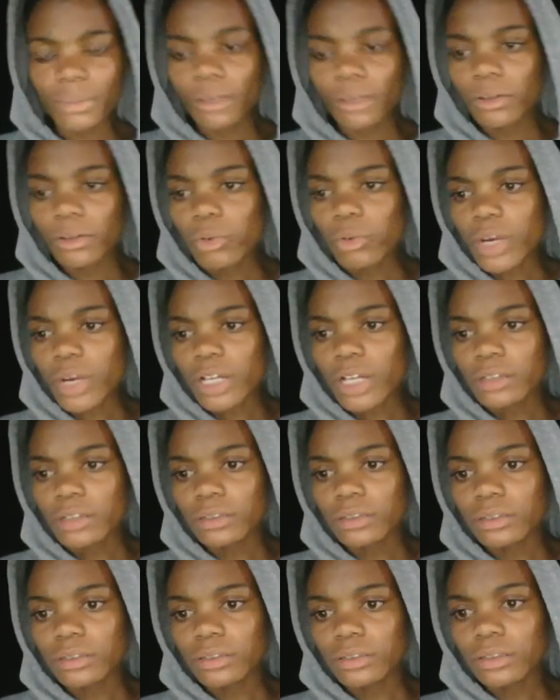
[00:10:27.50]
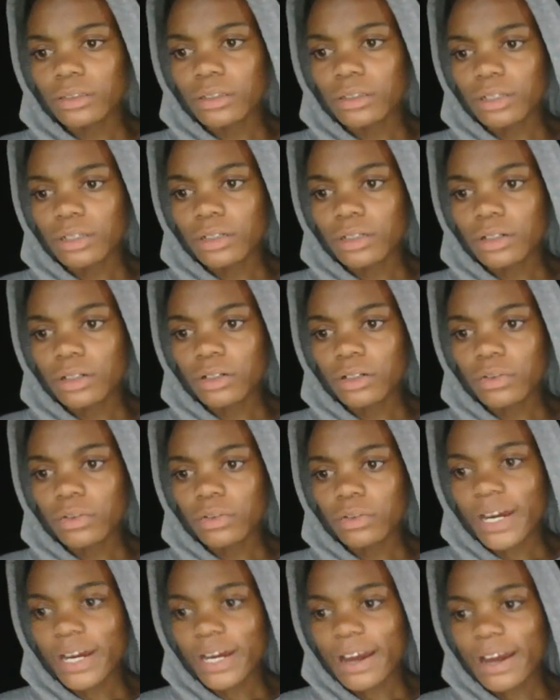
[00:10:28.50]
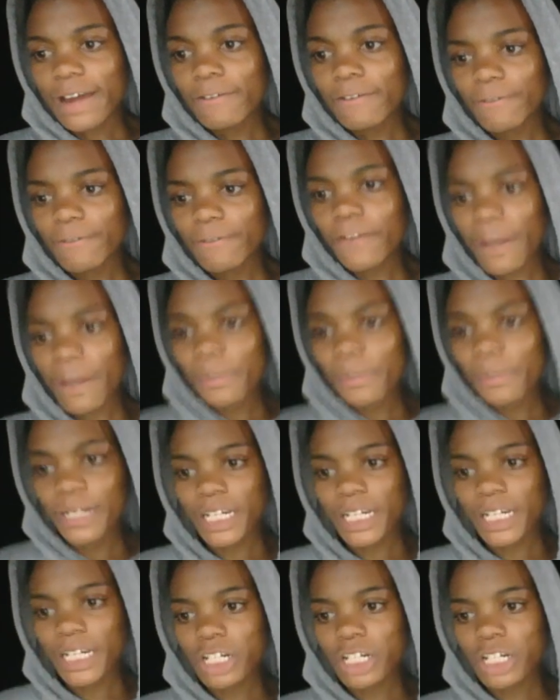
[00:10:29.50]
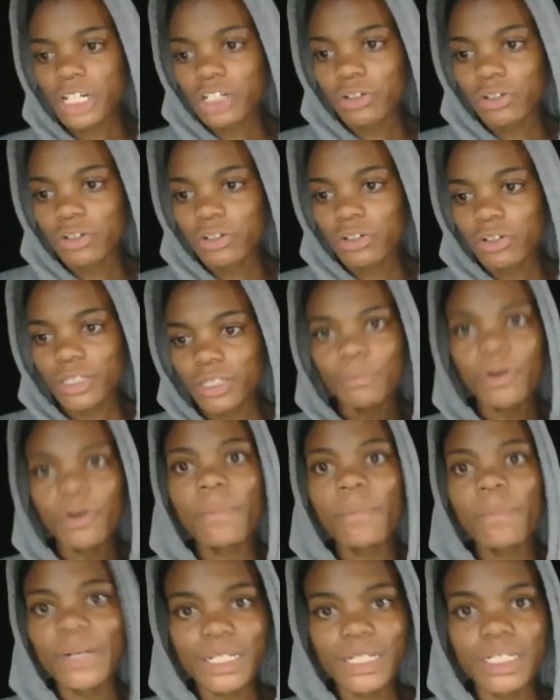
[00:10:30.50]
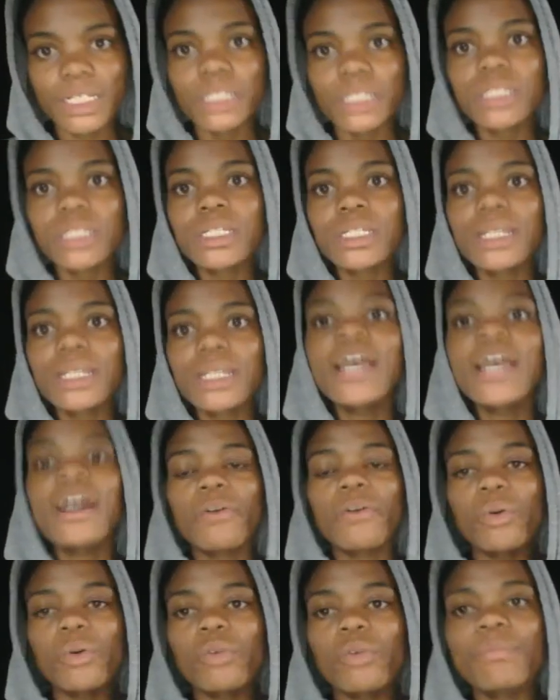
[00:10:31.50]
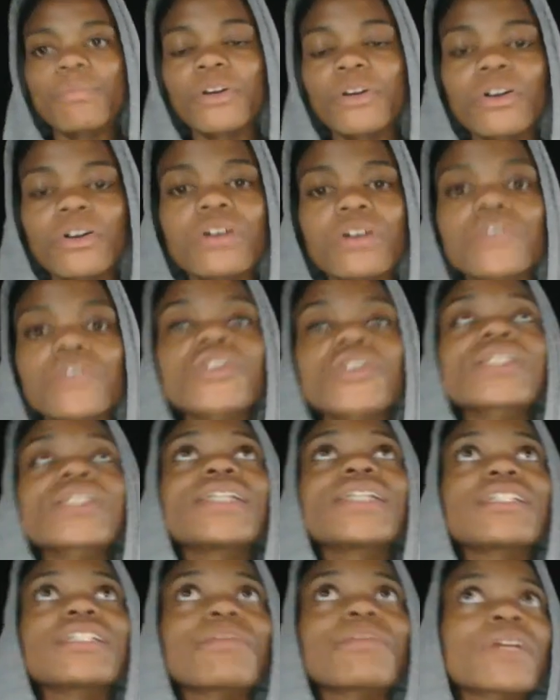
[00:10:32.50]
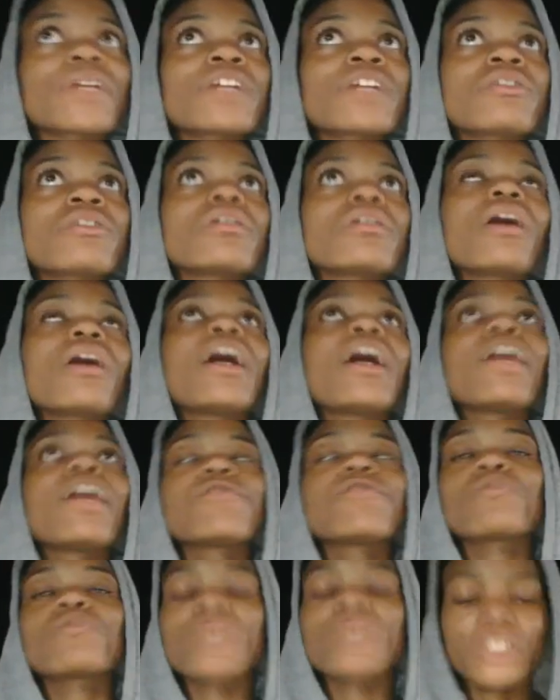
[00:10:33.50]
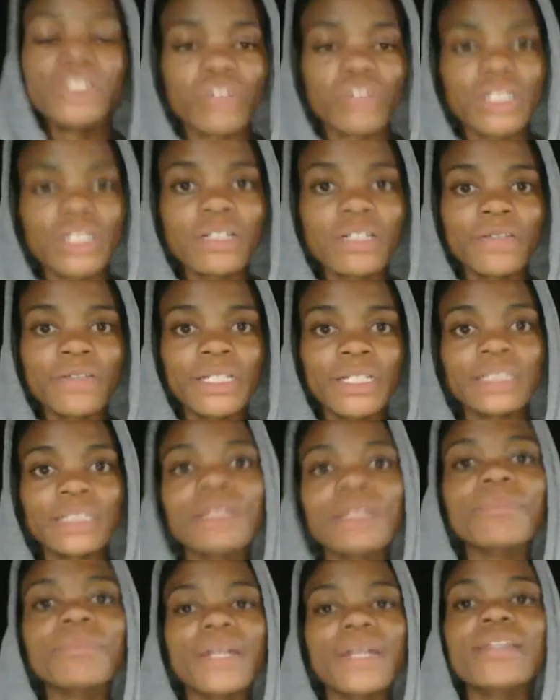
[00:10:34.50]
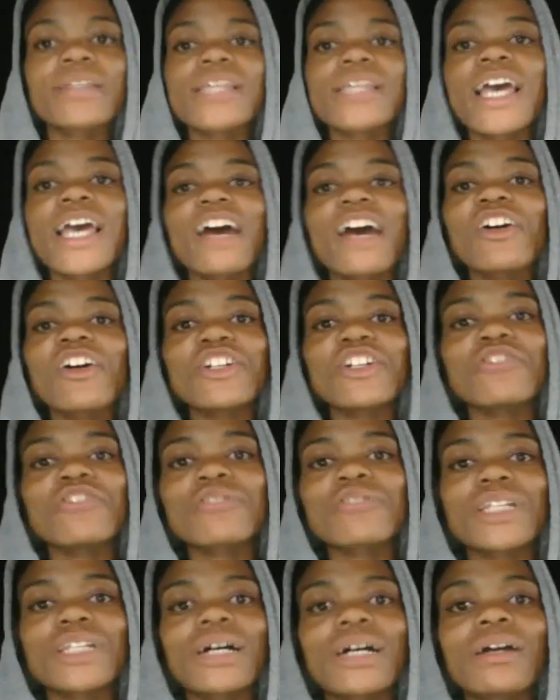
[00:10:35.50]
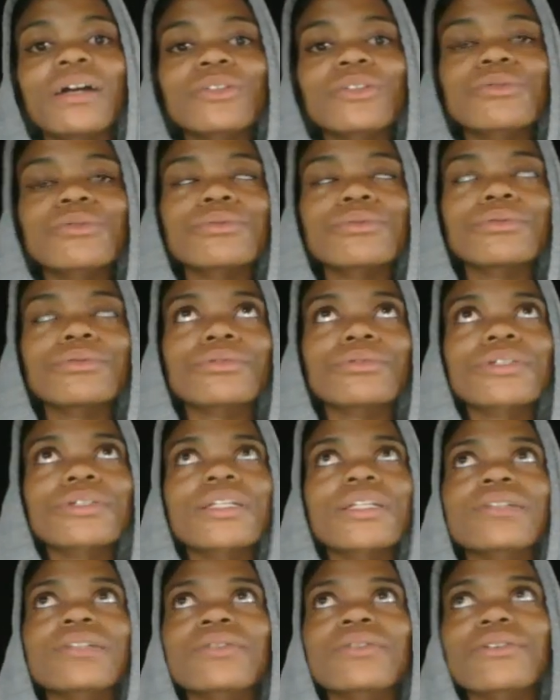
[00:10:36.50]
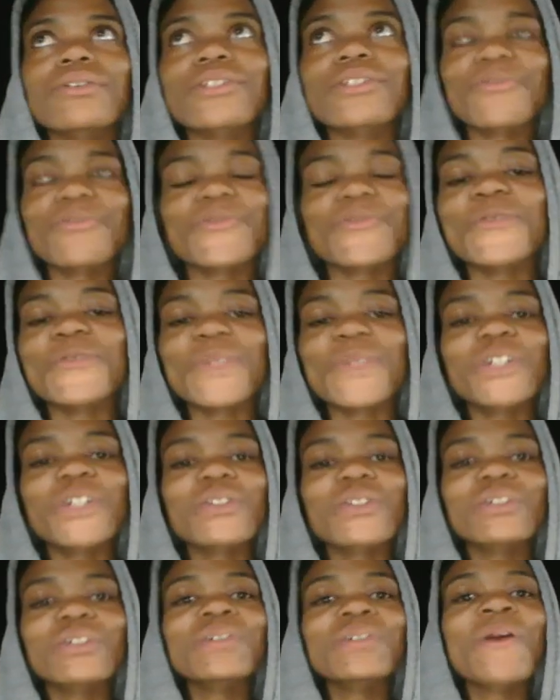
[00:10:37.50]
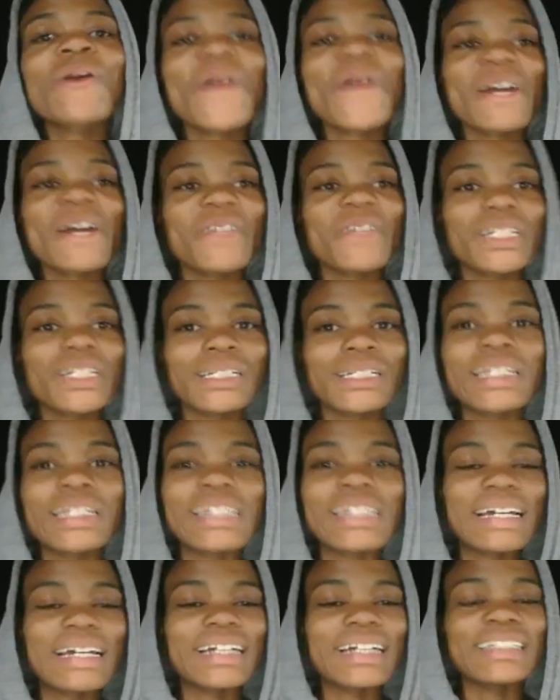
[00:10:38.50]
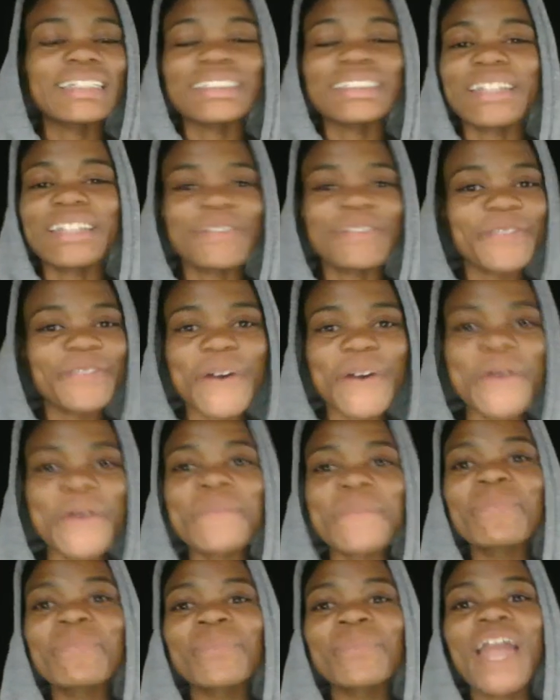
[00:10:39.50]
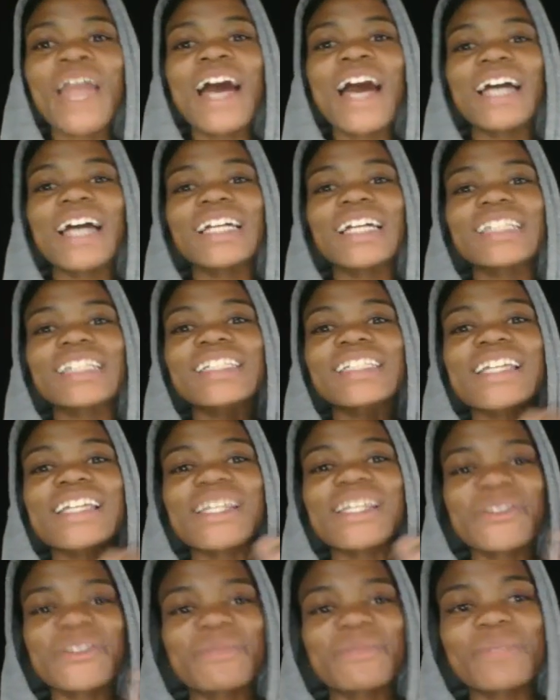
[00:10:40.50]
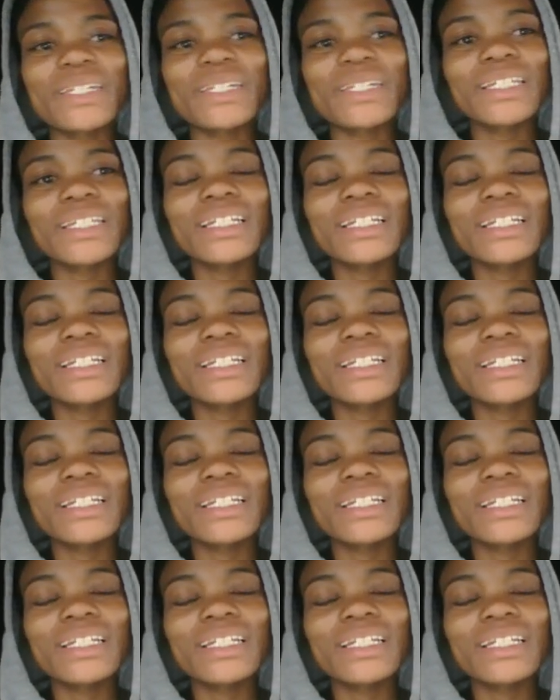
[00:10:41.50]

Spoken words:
when we have application dot properties, because that application have to be integrated with the database in order to send those information have entered in the form to be